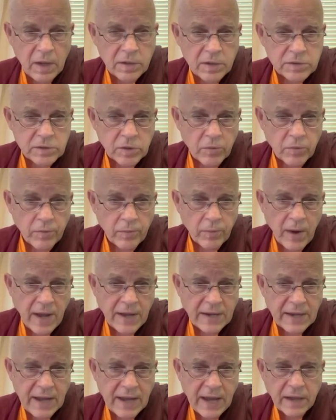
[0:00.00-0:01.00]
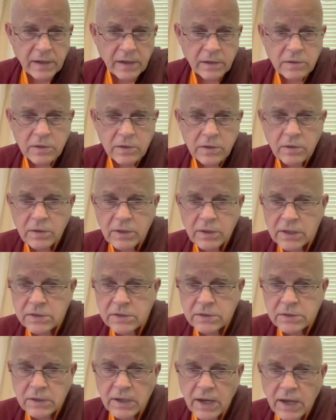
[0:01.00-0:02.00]
So, the right attitude
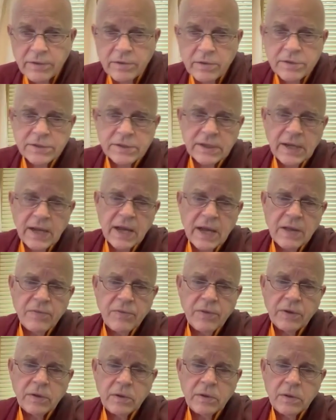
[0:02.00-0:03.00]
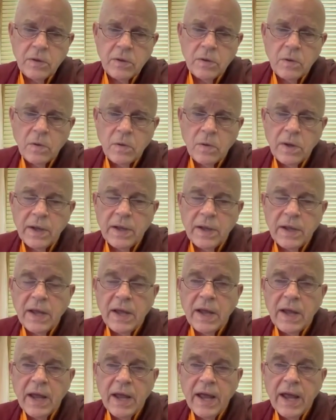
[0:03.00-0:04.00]
is to understand that you
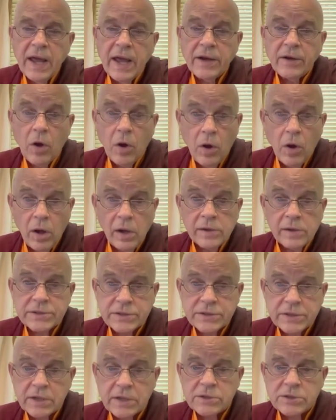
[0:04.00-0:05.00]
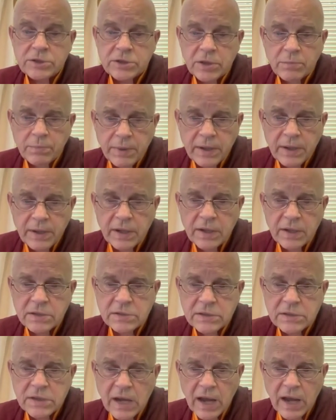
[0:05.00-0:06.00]
and all sentient
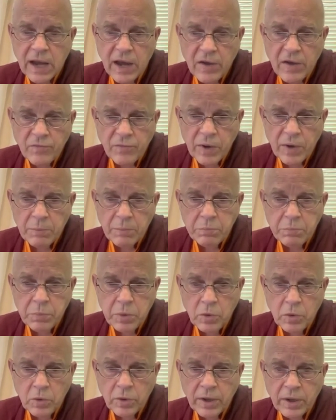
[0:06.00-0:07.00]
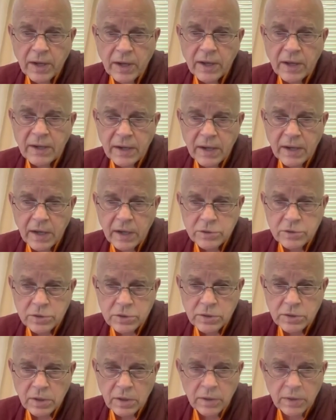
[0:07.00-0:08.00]
beings have Buddha
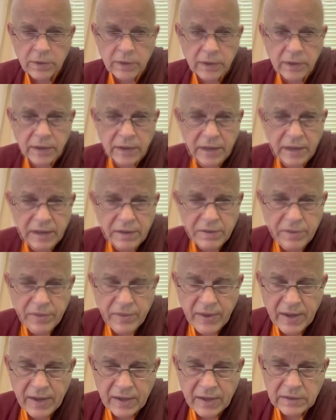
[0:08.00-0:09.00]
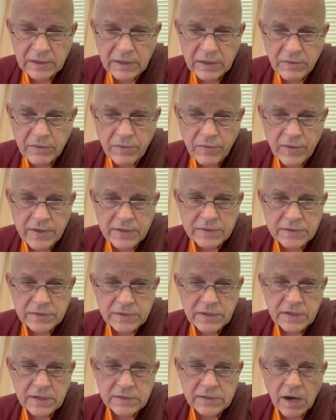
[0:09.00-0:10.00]
nature, that this
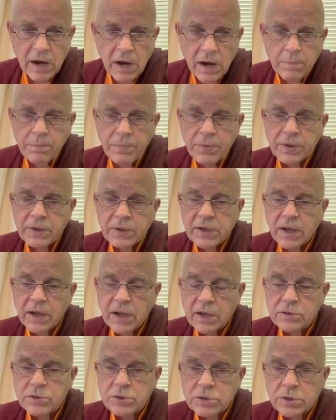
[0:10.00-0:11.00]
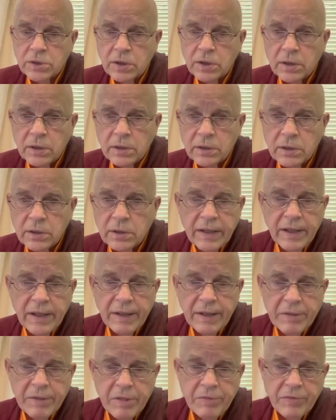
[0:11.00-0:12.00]
is our potential,
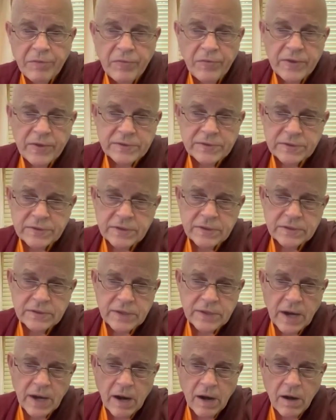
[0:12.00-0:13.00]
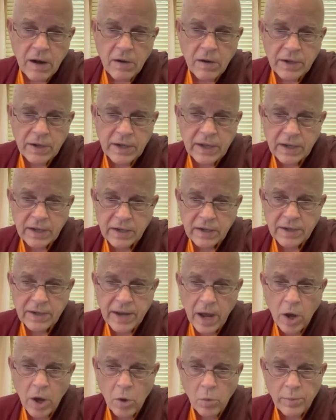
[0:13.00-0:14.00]
uh, this is our
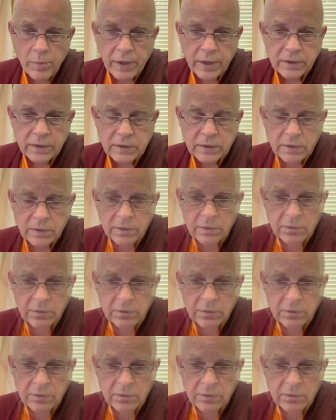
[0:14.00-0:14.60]
endowment